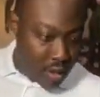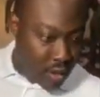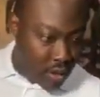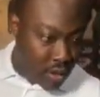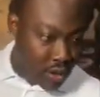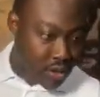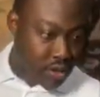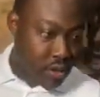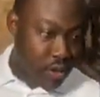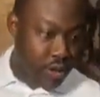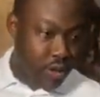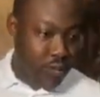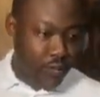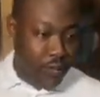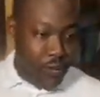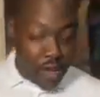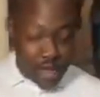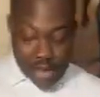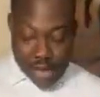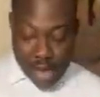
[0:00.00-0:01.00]
So
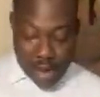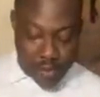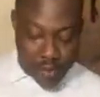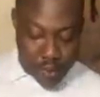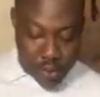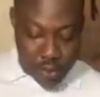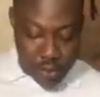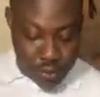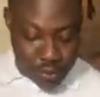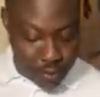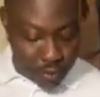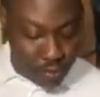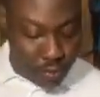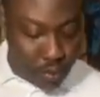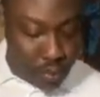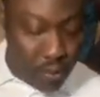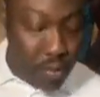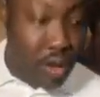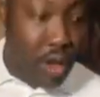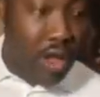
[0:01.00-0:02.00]
for example,
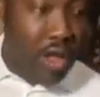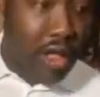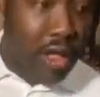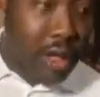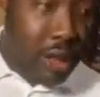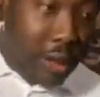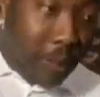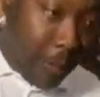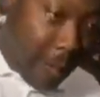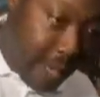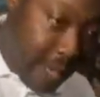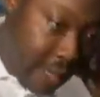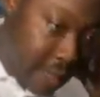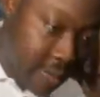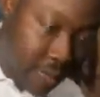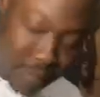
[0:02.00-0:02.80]
this is playing,